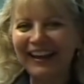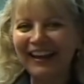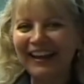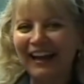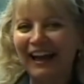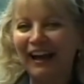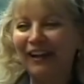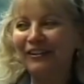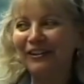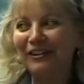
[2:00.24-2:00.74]

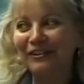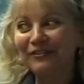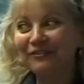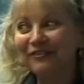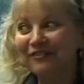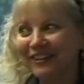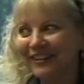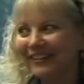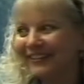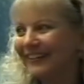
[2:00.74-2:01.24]
How are you
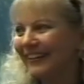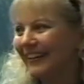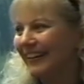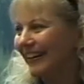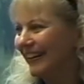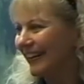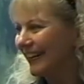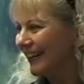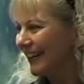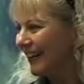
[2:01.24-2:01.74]

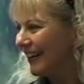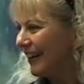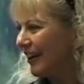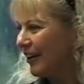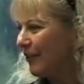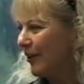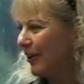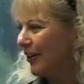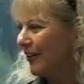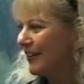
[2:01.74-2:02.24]
feeling?
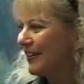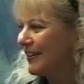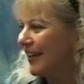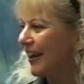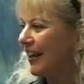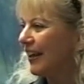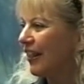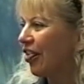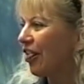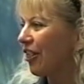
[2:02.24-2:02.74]
Here we are,
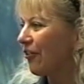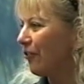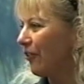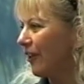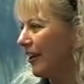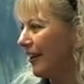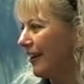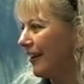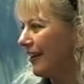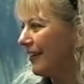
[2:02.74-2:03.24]
day
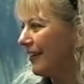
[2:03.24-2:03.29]
three.